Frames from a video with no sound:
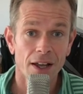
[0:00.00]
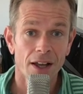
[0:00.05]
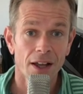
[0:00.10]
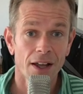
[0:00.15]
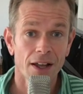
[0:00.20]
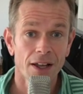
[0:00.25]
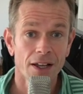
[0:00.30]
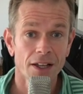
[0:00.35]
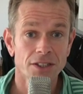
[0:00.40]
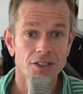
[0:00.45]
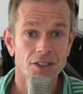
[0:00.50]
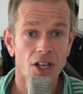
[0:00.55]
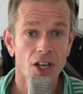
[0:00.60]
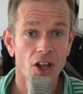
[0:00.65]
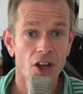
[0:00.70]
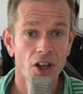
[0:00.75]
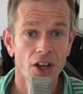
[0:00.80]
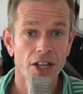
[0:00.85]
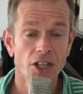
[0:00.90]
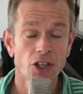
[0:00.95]
to
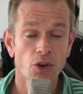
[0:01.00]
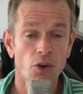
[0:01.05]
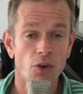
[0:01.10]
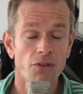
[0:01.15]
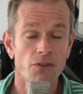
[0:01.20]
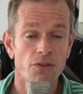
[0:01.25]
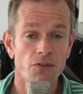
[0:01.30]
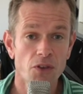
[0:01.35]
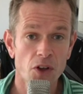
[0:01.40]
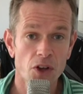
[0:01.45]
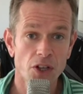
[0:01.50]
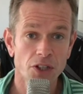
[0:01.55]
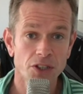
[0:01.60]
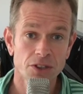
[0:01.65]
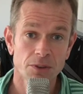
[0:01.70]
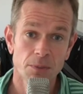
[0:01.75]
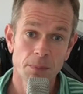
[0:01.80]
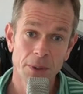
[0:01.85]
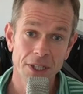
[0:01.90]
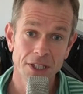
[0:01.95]
learning your
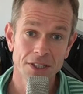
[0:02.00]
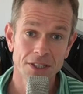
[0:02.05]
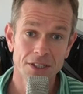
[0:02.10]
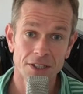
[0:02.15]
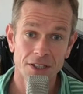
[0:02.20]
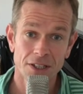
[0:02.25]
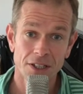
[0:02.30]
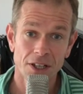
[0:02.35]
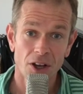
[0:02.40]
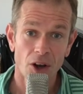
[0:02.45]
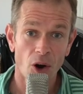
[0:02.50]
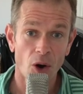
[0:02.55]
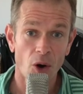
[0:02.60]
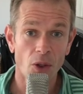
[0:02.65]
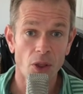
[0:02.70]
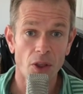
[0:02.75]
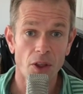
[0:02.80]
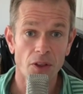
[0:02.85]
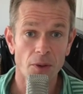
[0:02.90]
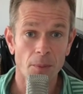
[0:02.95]
first piece
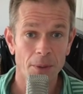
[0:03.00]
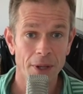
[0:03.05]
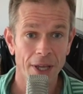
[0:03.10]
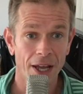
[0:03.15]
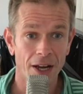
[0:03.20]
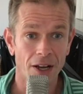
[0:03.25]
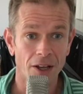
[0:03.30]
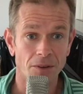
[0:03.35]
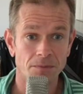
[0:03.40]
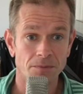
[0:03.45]
on the piano.